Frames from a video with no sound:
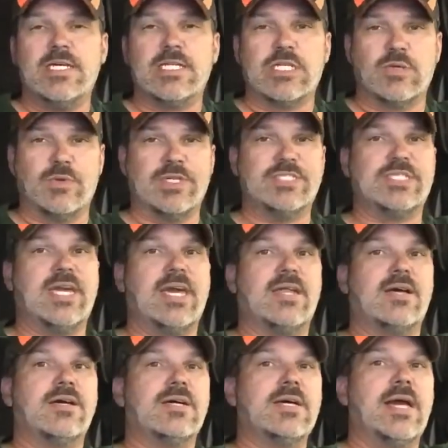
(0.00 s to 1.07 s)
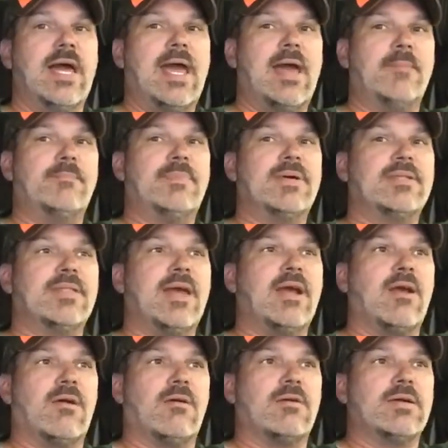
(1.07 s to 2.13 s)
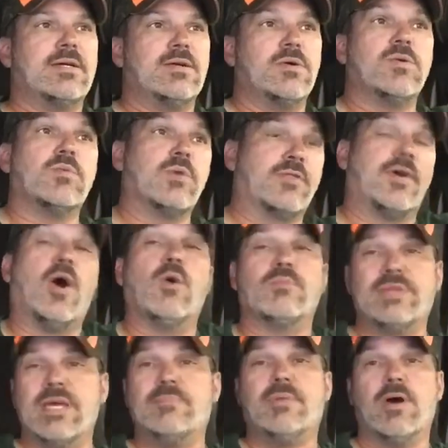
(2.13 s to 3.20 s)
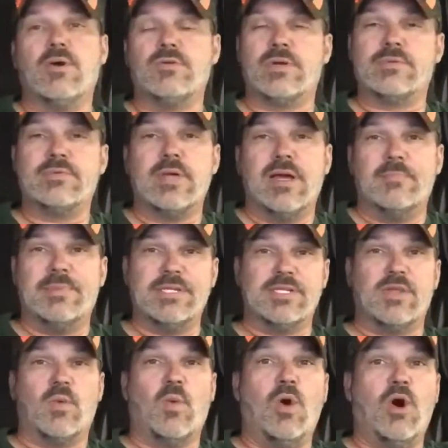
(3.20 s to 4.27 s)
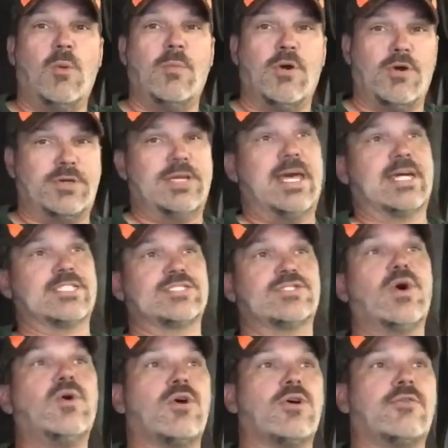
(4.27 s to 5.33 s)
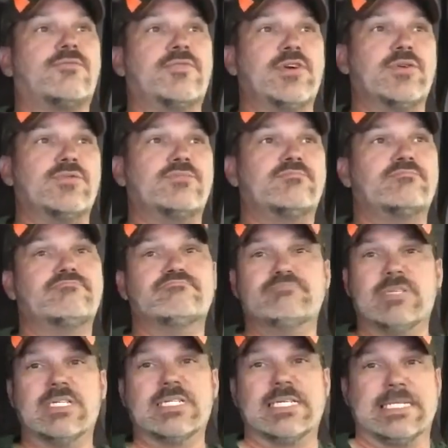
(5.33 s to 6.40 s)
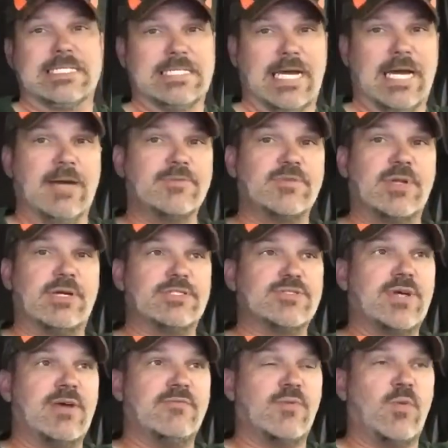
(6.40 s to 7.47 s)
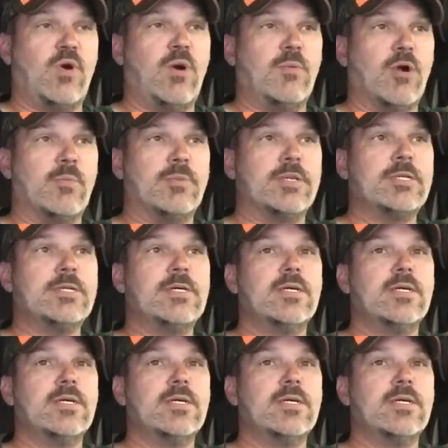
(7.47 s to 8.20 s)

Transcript: Louisiana. Haven't been there with Home Depot. I've been to the Walmart next door a few million times when I was driving for Walmart, but